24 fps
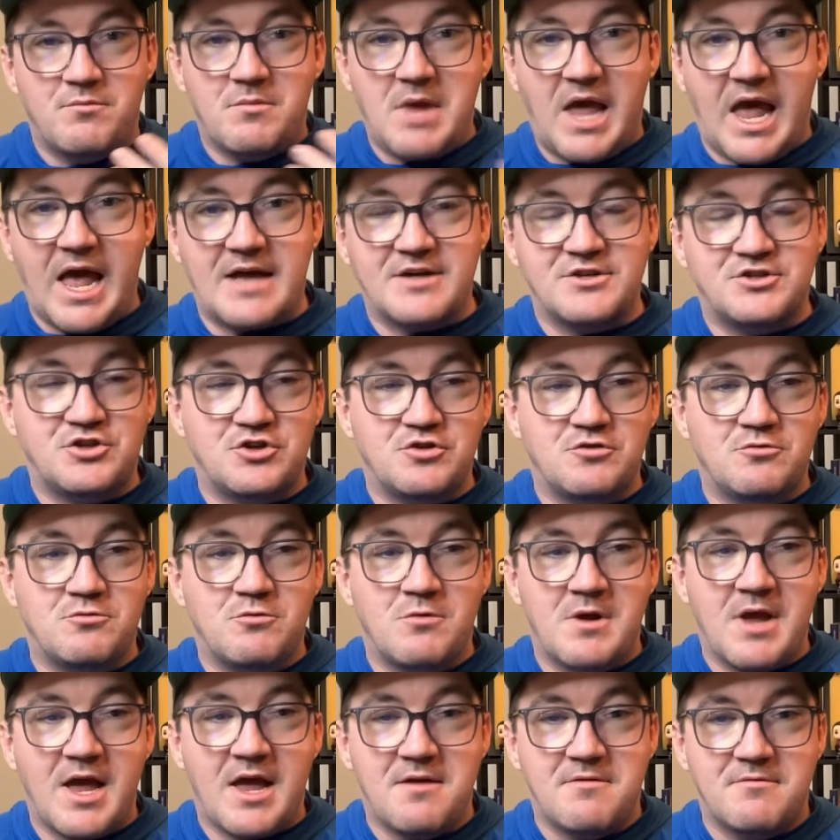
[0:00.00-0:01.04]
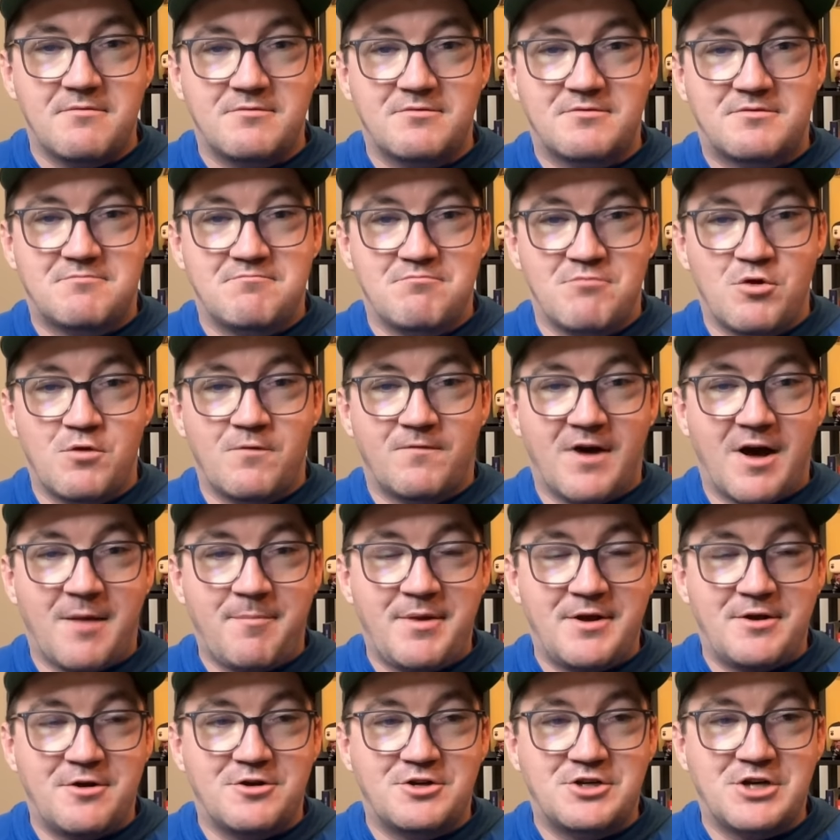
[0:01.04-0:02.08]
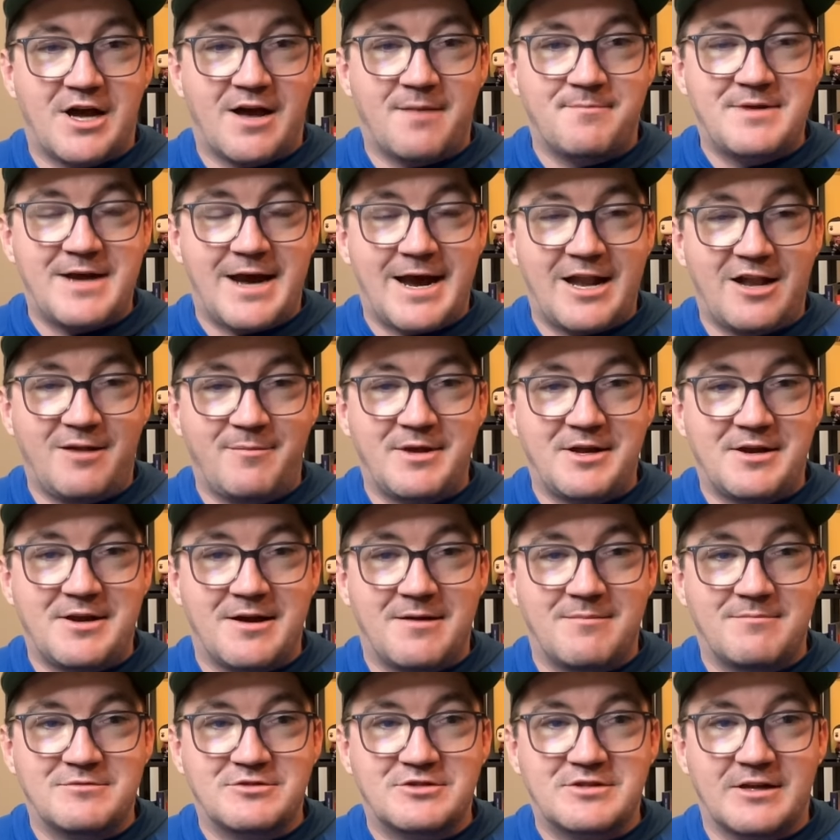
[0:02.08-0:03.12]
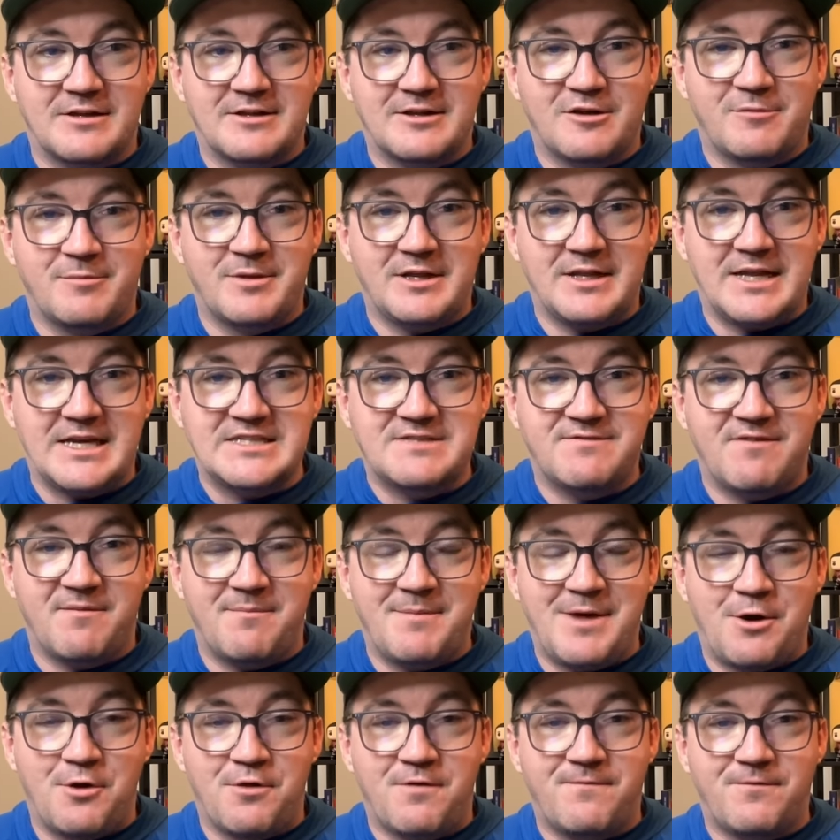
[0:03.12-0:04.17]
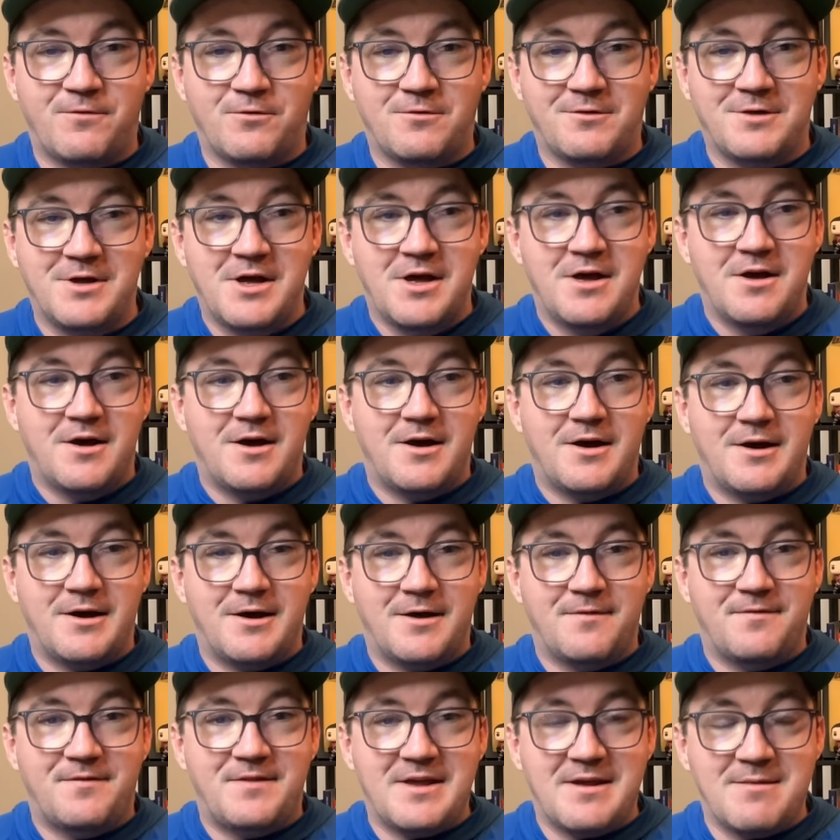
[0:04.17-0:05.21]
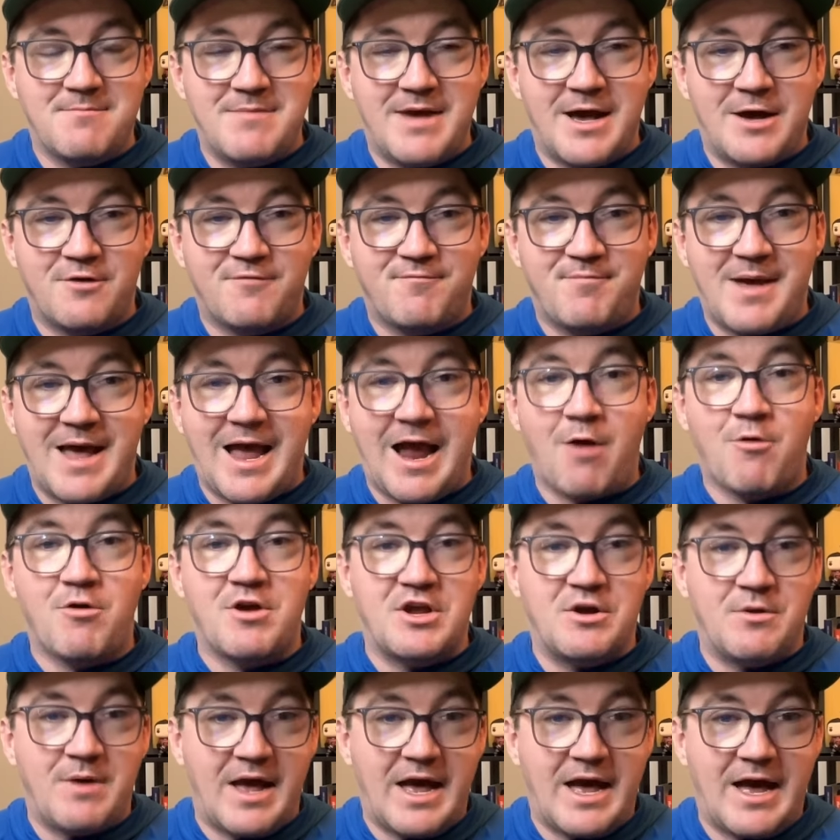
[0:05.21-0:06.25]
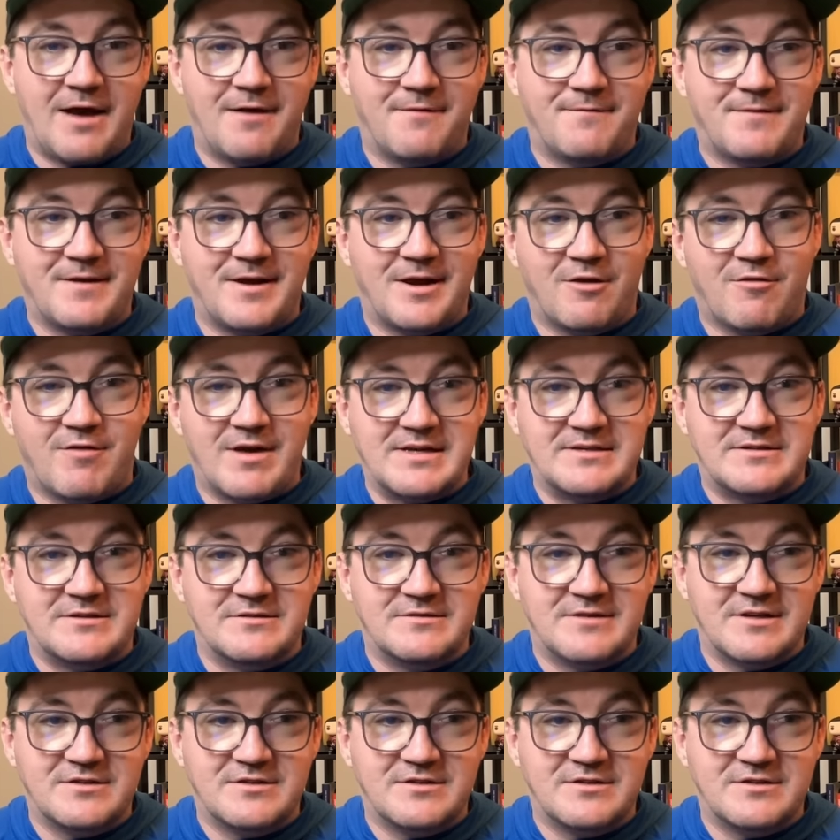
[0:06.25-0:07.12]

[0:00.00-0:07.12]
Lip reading: as you move up and your job title becomes a little bit less of a mouthful, the amount of power you have increases.